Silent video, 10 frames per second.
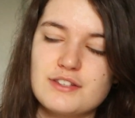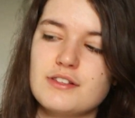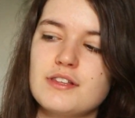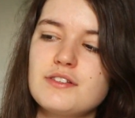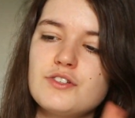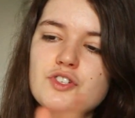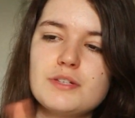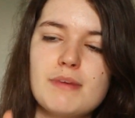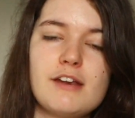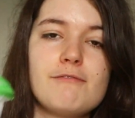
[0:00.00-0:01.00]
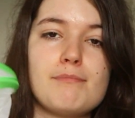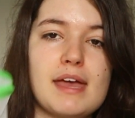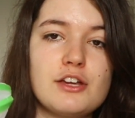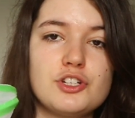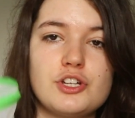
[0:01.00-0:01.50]
So this is just made of
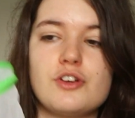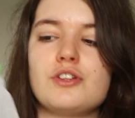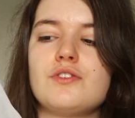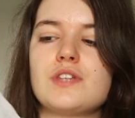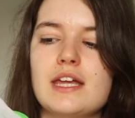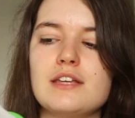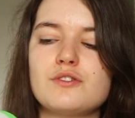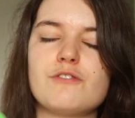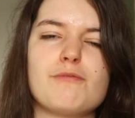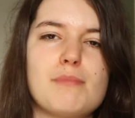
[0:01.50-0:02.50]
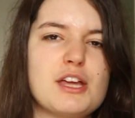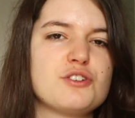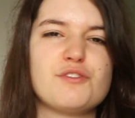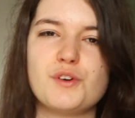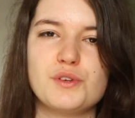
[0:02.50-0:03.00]
mesh. You can use any sort of
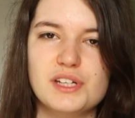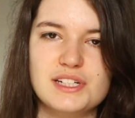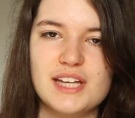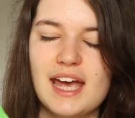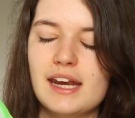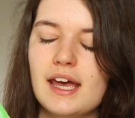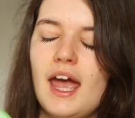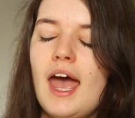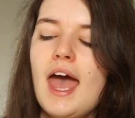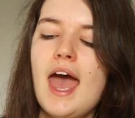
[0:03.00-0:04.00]
mesh food container.